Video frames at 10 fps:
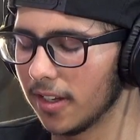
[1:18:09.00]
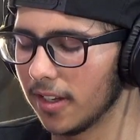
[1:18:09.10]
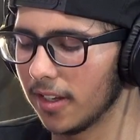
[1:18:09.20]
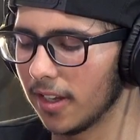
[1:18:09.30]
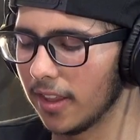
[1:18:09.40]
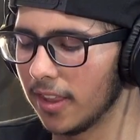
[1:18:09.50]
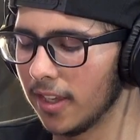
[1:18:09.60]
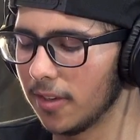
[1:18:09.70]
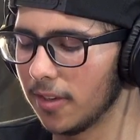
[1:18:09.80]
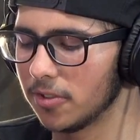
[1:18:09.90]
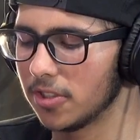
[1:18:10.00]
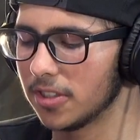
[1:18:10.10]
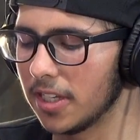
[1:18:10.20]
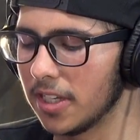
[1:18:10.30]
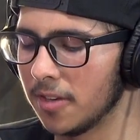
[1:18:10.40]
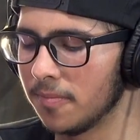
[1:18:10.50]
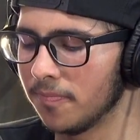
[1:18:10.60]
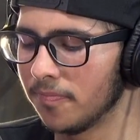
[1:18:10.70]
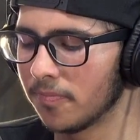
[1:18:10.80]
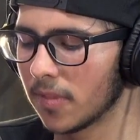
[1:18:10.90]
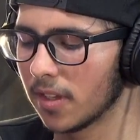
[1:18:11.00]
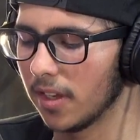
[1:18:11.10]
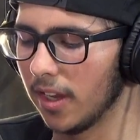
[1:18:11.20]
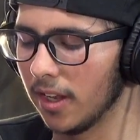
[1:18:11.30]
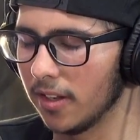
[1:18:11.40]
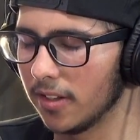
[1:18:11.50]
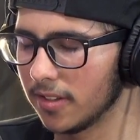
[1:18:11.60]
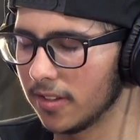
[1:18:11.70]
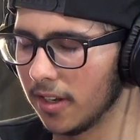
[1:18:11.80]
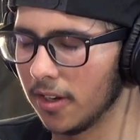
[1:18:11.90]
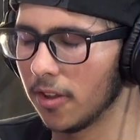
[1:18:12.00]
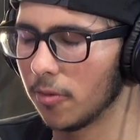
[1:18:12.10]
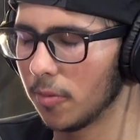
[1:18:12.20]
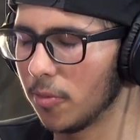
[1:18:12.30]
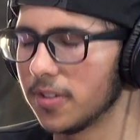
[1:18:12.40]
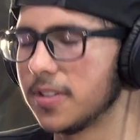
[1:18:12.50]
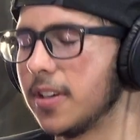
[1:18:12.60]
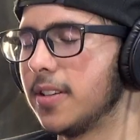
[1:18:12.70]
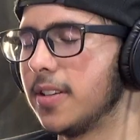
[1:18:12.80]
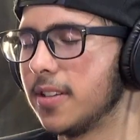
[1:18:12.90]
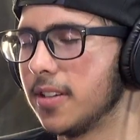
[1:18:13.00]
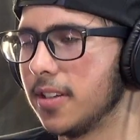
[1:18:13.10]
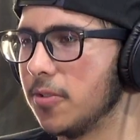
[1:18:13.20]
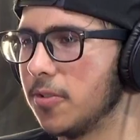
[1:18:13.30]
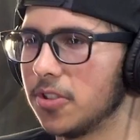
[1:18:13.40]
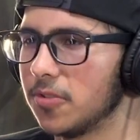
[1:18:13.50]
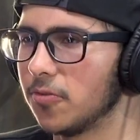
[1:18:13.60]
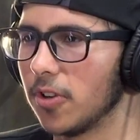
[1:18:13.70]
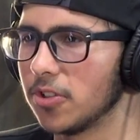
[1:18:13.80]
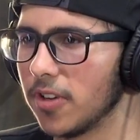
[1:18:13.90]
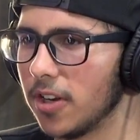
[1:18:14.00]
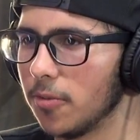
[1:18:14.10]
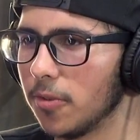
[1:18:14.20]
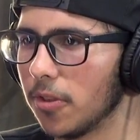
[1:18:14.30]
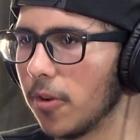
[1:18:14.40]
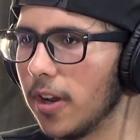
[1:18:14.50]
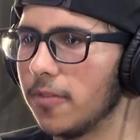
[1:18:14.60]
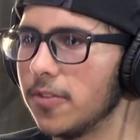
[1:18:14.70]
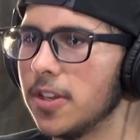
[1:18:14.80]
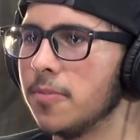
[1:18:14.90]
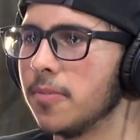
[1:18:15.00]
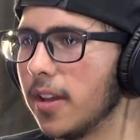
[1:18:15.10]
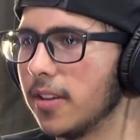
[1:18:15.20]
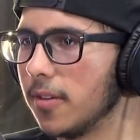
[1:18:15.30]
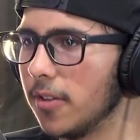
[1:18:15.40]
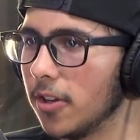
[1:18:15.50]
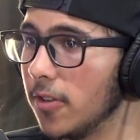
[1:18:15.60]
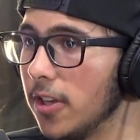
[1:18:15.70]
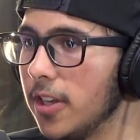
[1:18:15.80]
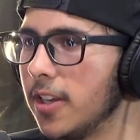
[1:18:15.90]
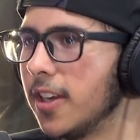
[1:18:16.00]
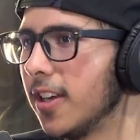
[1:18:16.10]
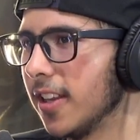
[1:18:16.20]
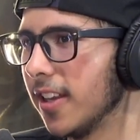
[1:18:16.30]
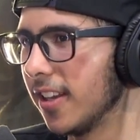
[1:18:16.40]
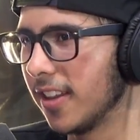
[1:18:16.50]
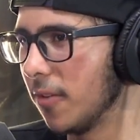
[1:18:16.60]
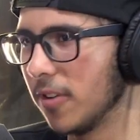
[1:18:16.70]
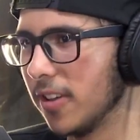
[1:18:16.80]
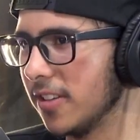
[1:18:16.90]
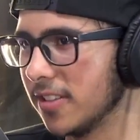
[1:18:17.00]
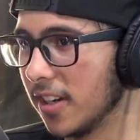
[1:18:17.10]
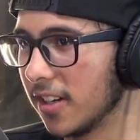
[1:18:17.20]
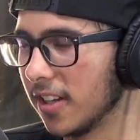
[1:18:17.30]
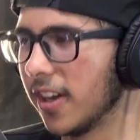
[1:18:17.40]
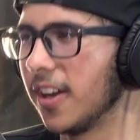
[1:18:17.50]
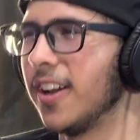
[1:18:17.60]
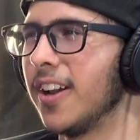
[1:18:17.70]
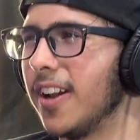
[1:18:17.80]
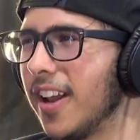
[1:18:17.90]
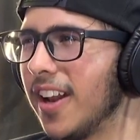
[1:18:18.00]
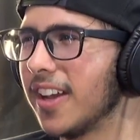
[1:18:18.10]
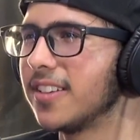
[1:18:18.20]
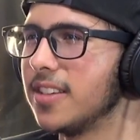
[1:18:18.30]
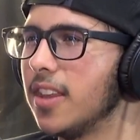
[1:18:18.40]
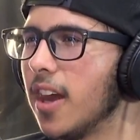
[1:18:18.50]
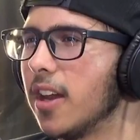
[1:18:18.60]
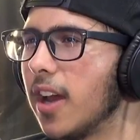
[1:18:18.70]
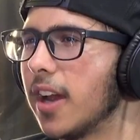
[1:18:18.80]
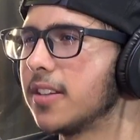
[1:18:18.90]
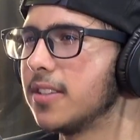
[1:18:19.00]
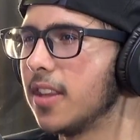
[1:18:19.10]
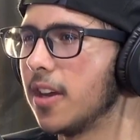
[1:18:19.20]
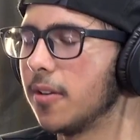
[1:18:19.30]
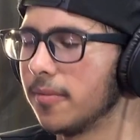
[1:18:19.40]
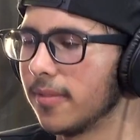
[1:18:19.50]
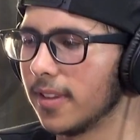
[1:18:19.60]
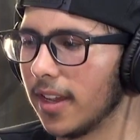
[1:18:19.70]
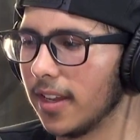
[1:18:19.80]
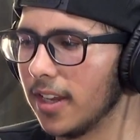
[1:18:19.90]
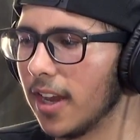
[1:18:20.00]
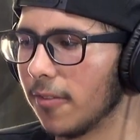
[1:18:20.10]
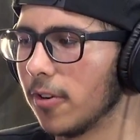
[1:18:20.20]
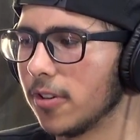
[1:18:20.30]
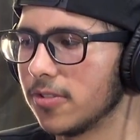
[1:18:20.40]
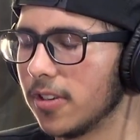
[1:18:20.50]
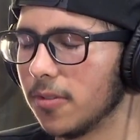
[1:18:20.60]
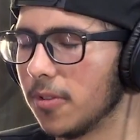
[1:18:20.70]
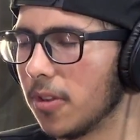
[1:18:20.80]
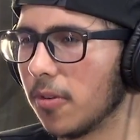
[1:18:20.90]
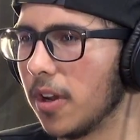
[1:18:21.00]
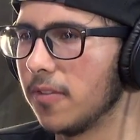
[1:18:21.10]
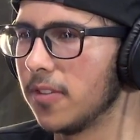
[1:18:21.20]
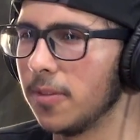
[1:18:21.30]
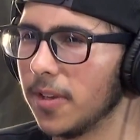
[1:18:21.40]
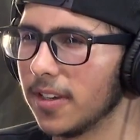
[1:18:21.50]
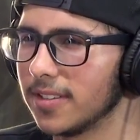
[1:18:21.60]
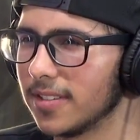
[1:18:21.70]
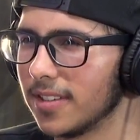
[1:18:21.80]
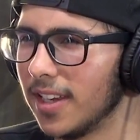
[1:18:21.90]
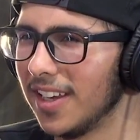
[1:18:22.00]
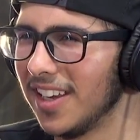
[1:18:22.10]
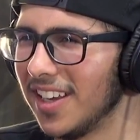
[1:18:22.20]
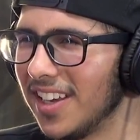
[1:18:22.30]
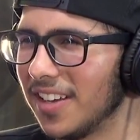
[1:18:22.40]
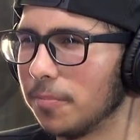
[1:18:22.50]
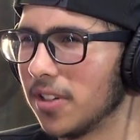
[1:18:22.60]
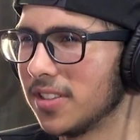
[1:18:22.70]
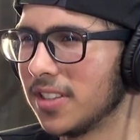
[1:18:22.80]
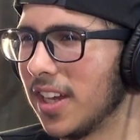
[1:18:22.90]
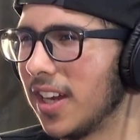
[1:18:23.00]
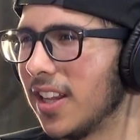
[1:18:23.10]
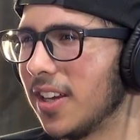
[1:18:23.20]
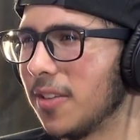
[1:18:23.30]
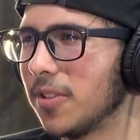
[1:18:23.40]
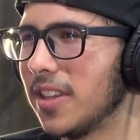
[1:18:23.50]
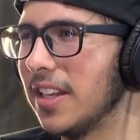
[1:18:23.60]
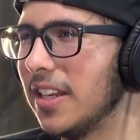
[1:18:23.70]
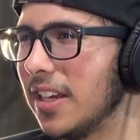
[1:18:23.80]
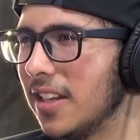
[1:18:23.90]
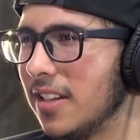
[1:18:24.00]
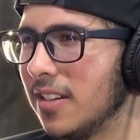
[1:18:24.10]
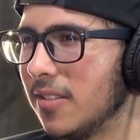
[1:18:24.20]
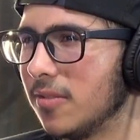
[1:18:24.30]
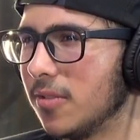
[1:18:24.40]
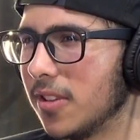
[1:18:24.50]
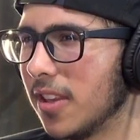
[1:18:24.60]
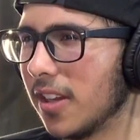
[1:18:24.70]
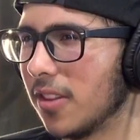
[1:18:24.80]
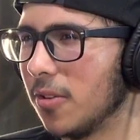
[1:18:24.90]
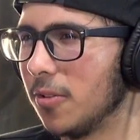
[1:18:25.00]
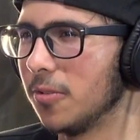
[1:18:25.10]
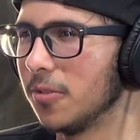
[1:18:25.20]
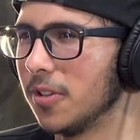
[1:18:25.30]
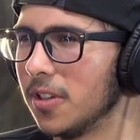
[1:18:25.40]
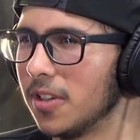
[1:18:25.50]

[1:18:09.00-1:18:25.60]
I think it was just him. And another report said he was just frustrated with the creative team at WWE. Like, yeah. They really sucked. Like, and I could see that. I could see that he got frustrated with the creative team because personally, I didn't like what they did. What they do to him.